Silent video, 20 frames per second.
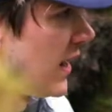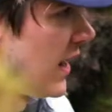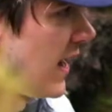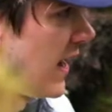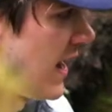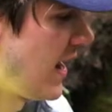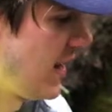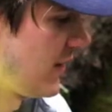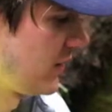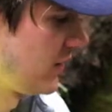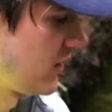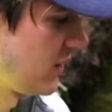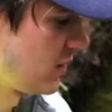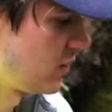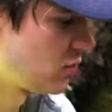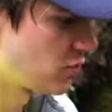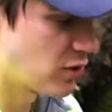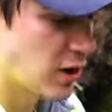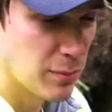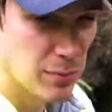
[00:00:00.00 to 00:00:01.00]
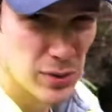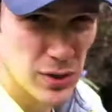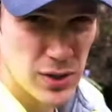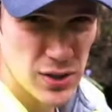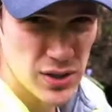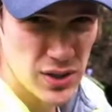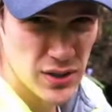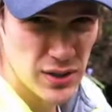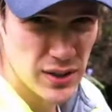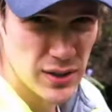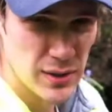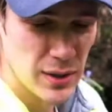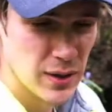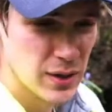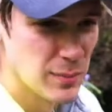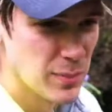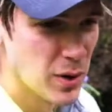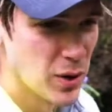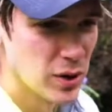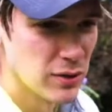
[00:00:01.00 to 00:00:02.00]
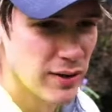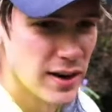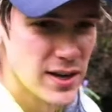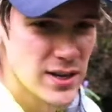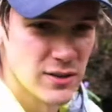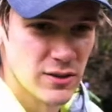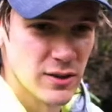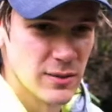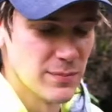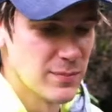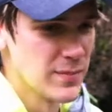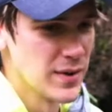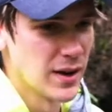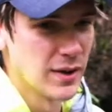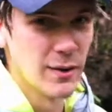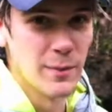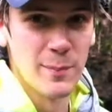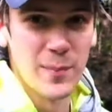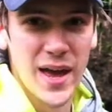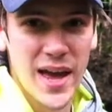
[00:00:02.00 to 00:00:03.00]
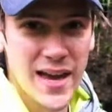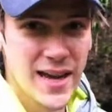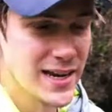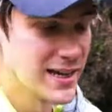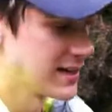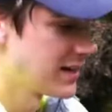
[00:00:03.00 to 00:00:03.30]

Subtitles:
and the droplets on the polarizer are a pain,